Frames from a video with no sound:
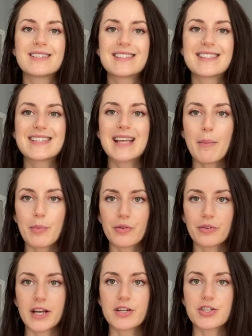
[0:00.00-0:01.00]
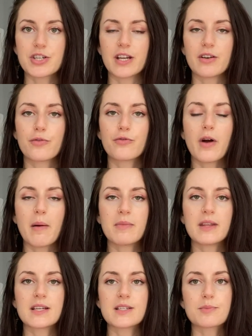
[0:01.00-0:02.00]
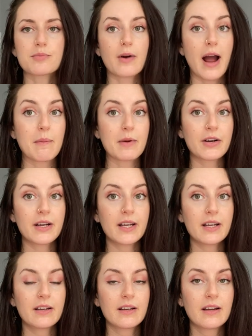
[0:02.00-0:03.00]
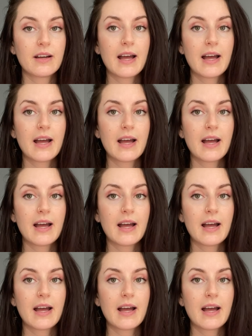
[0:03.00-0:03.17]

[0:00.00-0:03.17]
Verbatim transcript: separation from these primary